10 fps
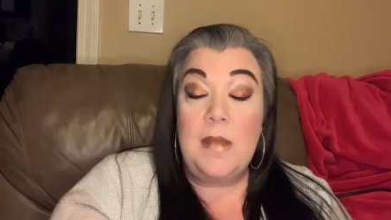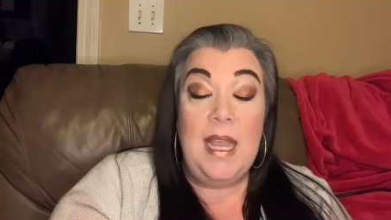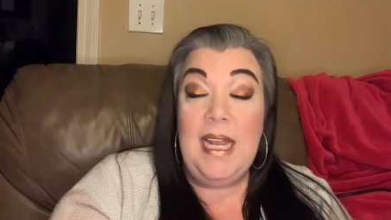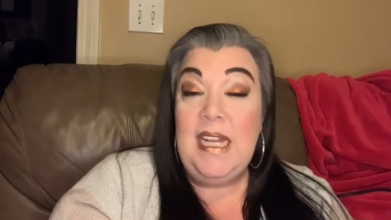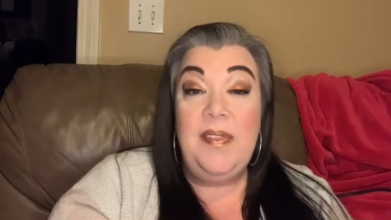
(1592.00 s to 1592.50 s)

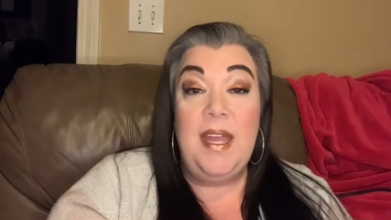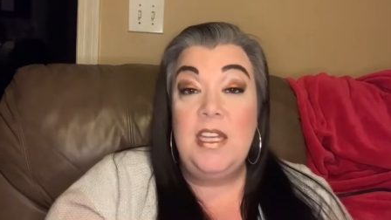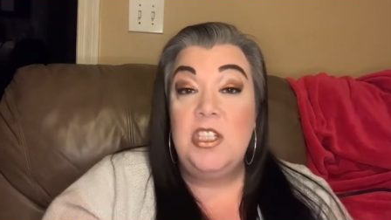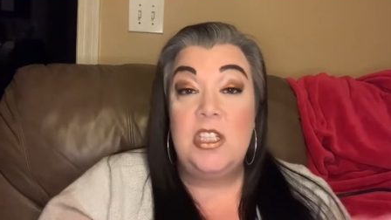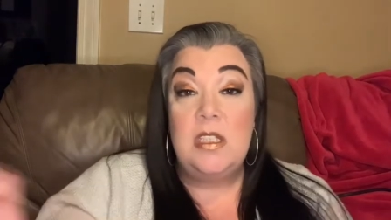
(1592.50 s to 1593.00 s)

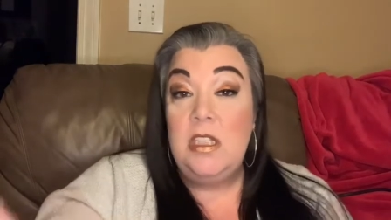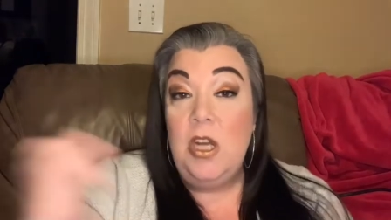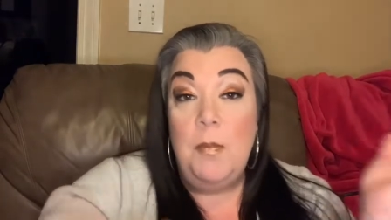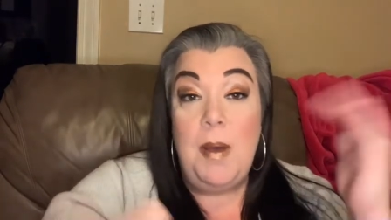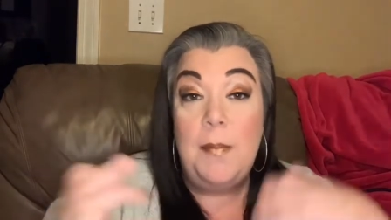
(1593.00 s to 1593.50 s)
anything, just, you
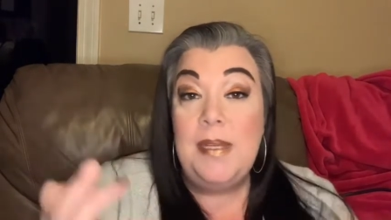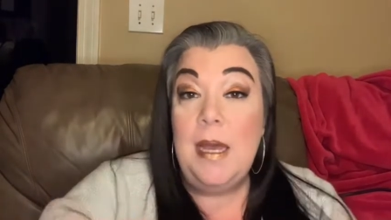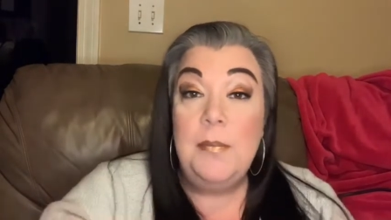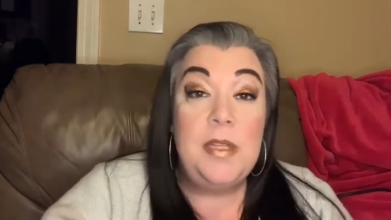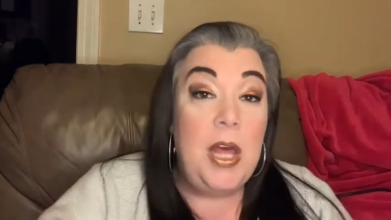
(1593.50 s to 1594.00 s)
know, pop it
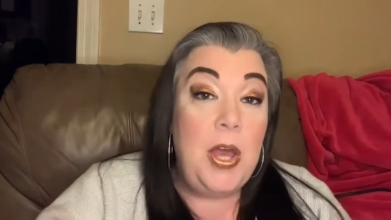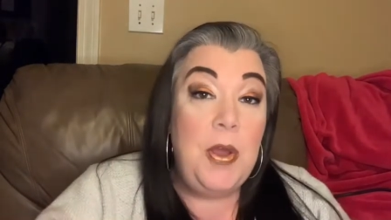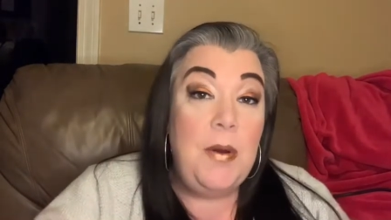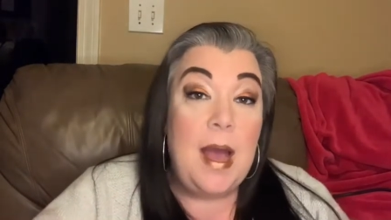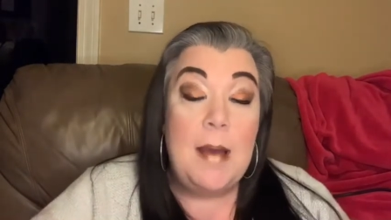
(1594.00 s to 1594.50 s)
down
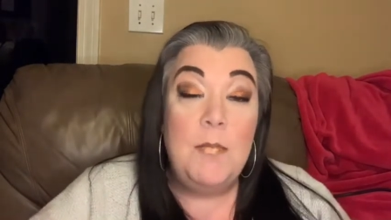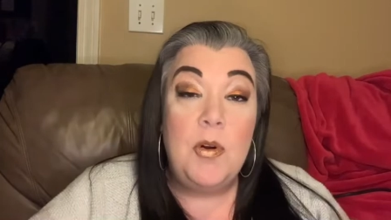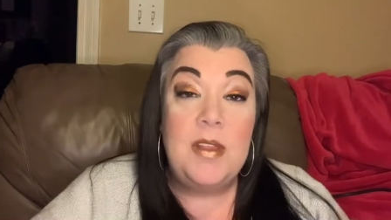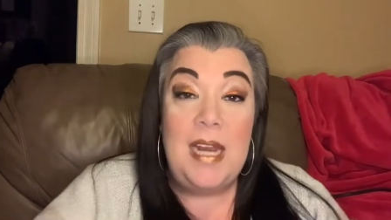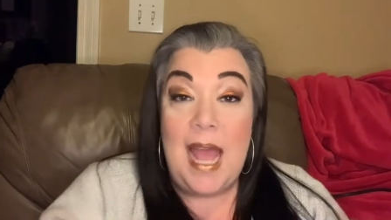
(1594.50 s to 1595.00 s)
below. I'm
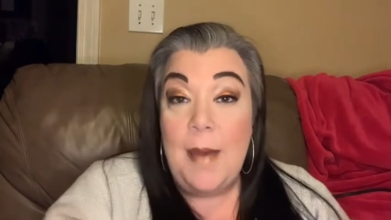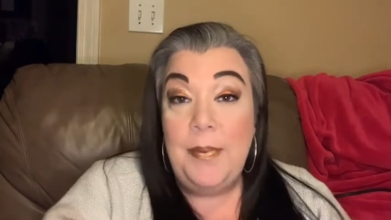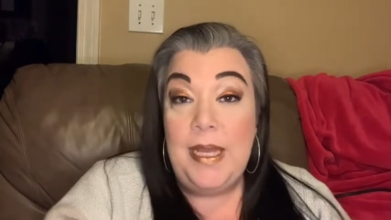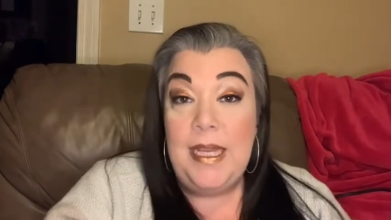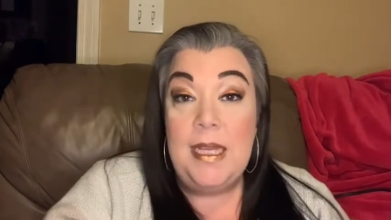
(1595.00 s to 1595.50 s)
more than
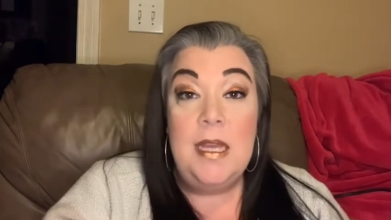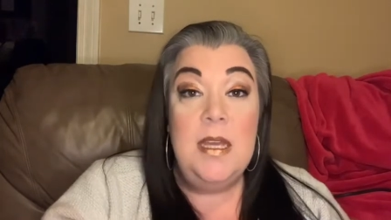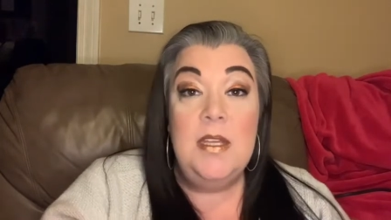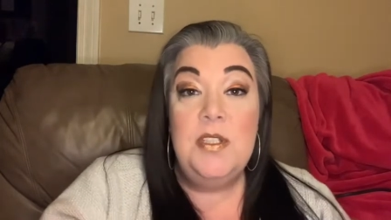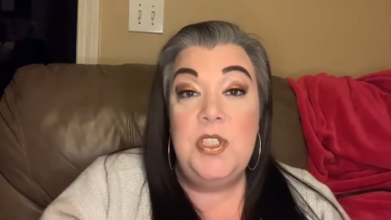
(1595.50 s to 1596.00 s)
happy
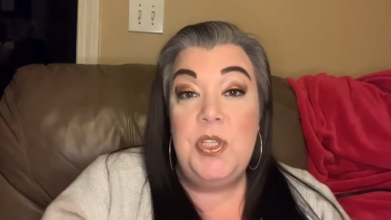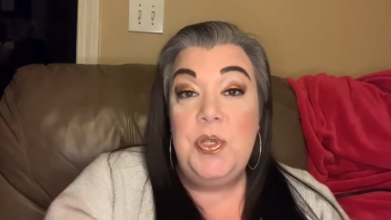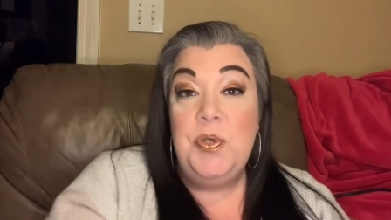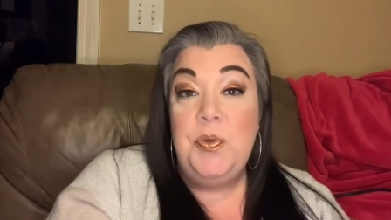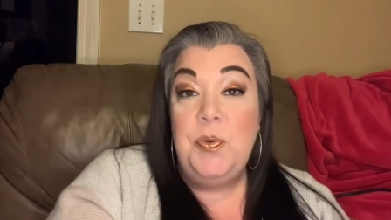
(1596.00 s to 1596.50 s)

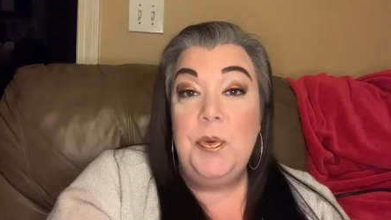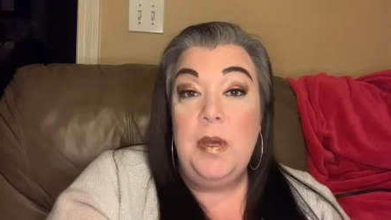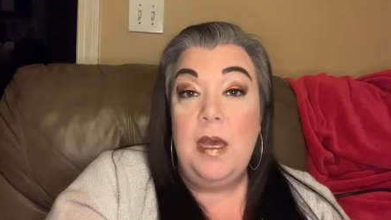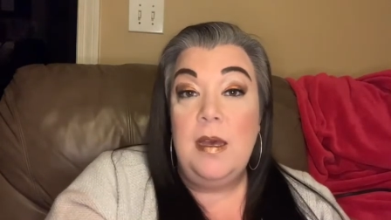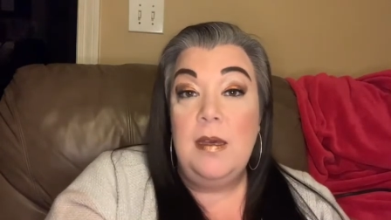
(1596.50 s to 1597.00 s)
to
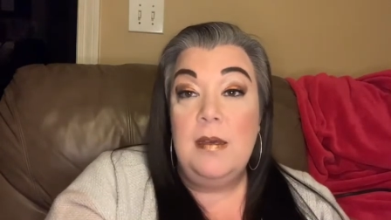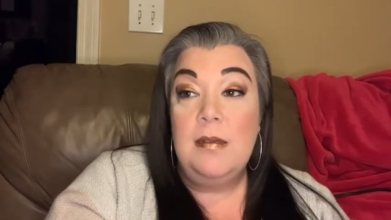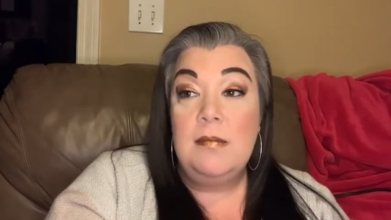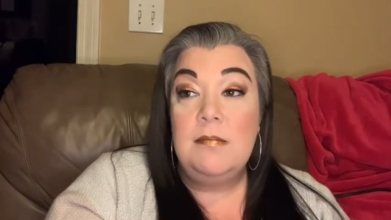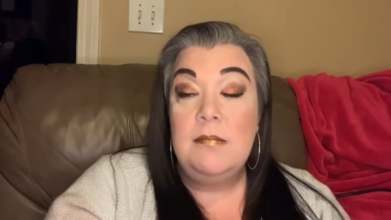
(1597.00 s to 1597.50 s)

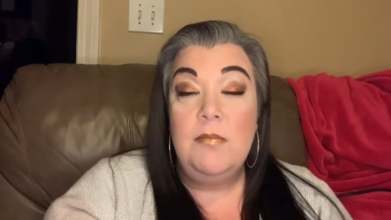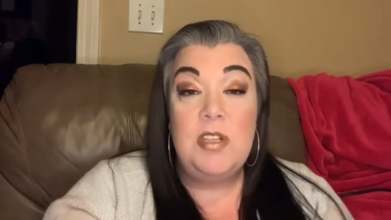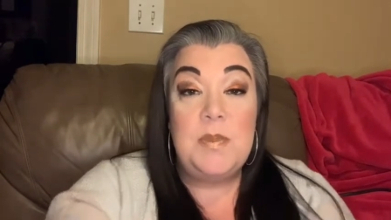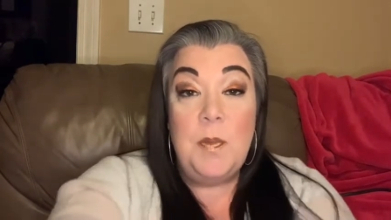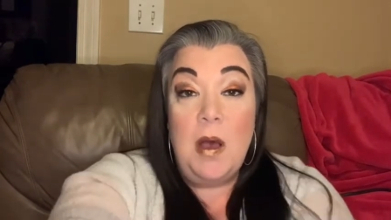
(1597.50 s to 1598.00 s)
uh,
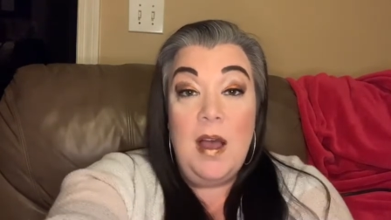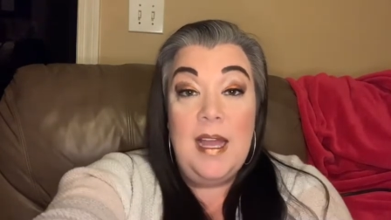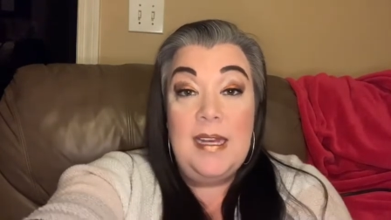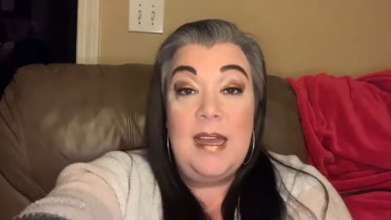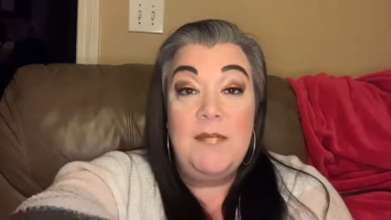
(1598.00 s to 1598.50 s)

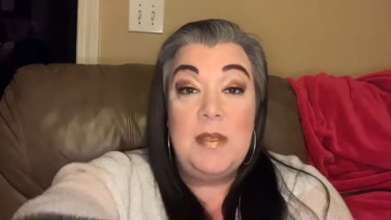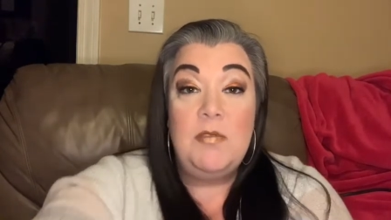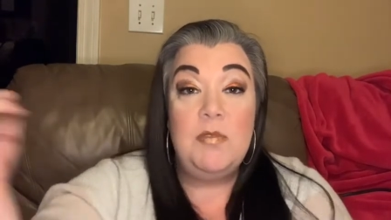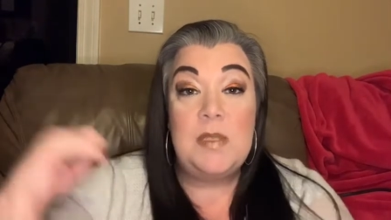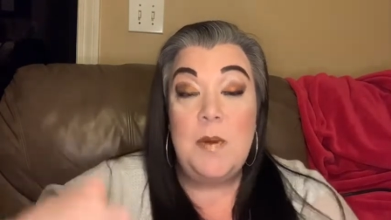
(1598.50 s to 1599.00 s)
respond. I've
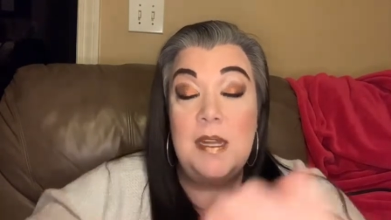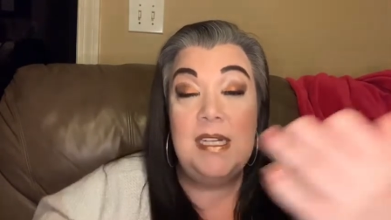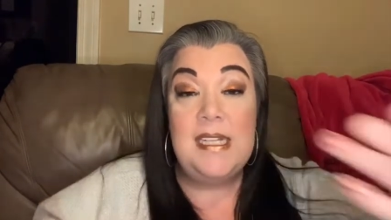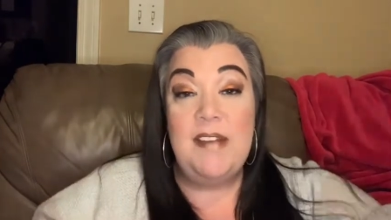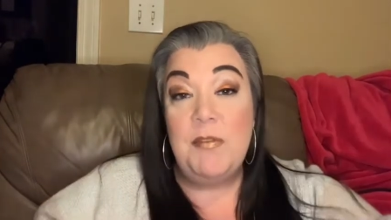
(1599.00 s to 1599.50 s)
been
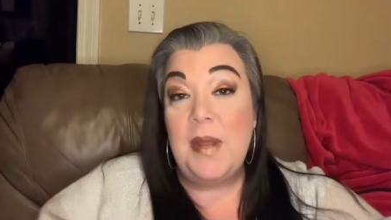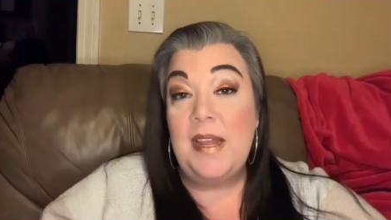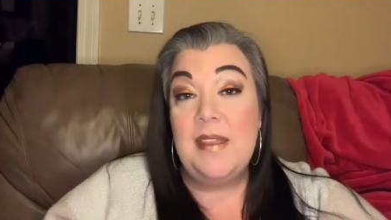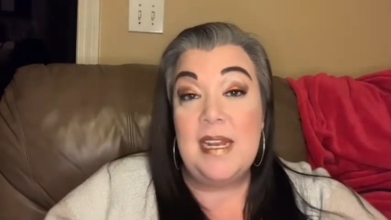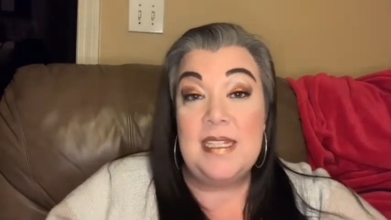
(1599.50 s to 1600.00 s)
responding to
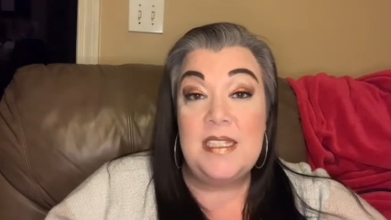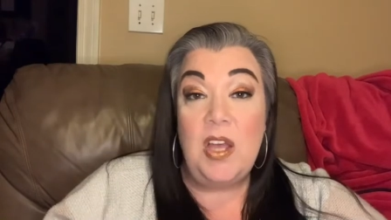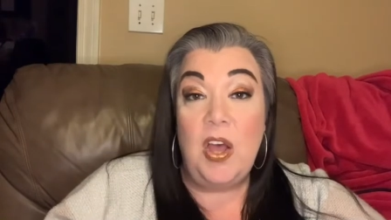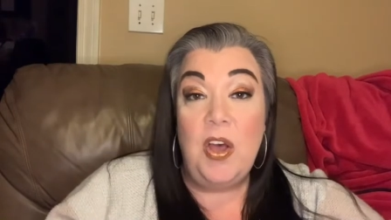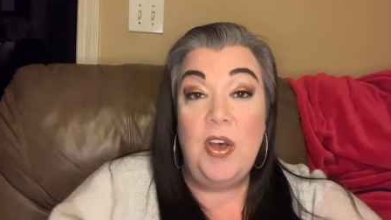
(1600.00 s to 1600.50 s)
everybody that I
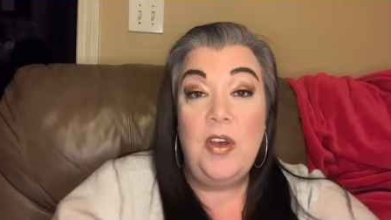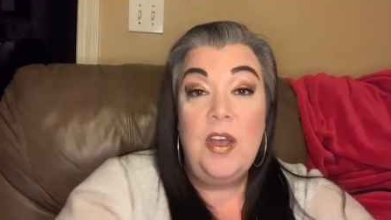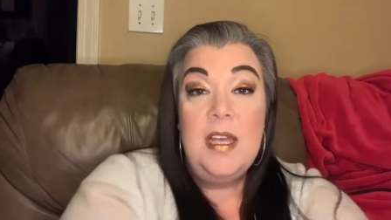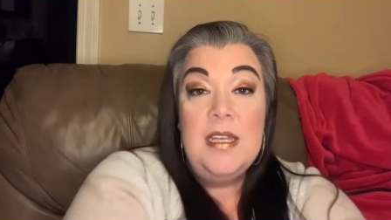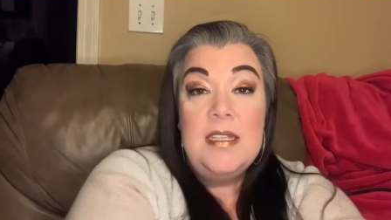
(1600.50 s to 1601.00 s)
saw.
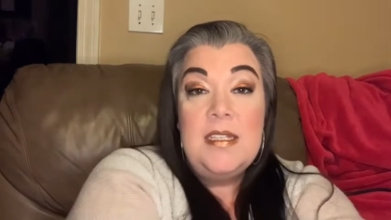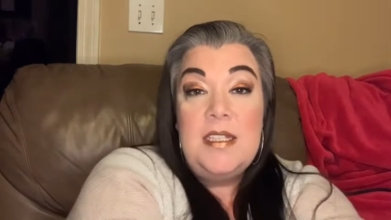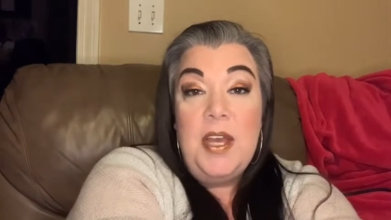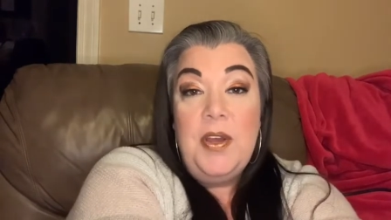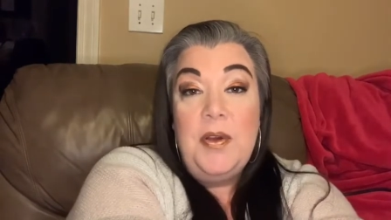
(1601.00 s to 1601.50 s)

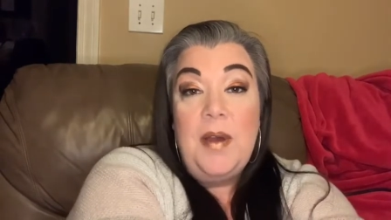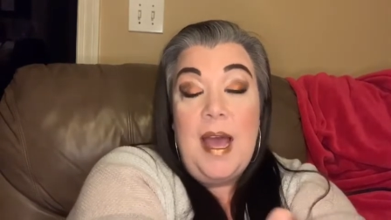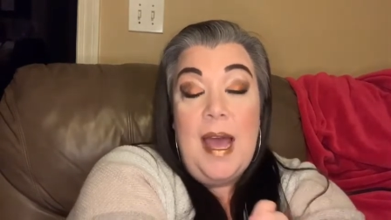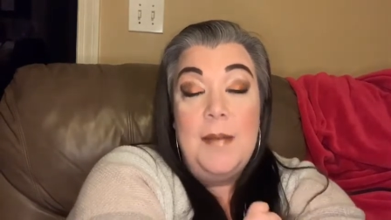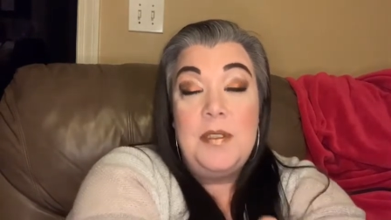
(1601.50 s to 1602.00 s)
So
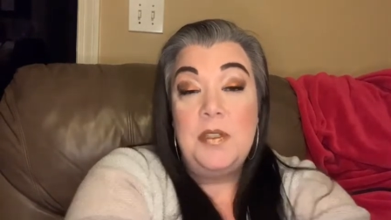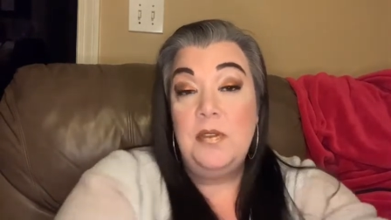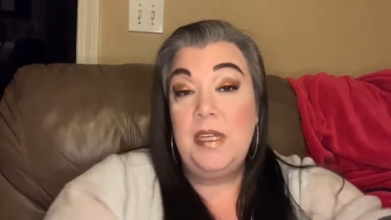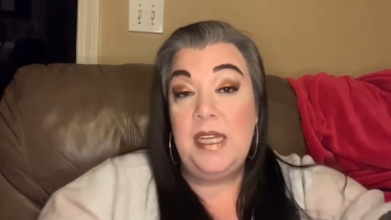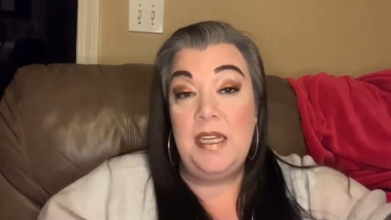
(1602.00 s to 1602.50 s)
I
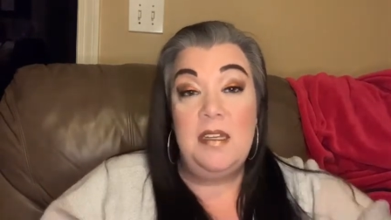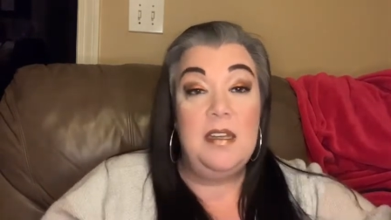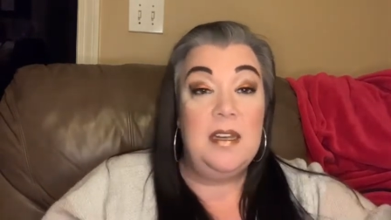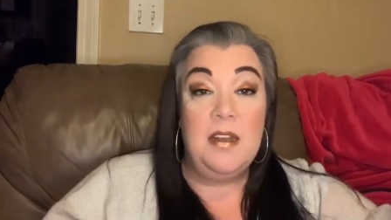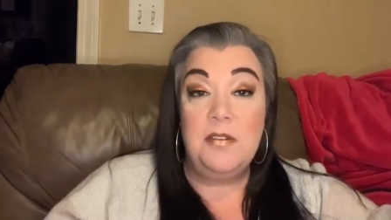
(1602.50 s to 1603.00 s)
absolutely,
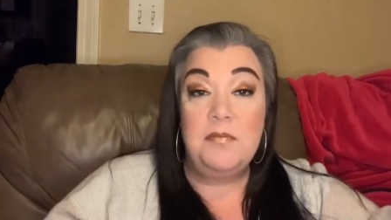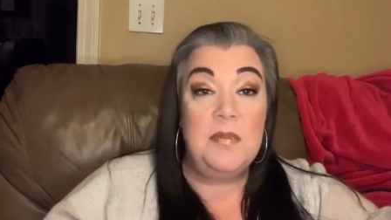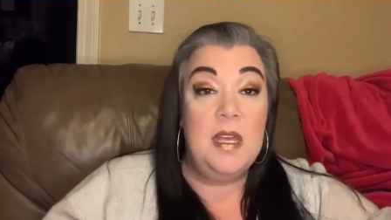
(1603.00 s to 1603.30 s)
you know,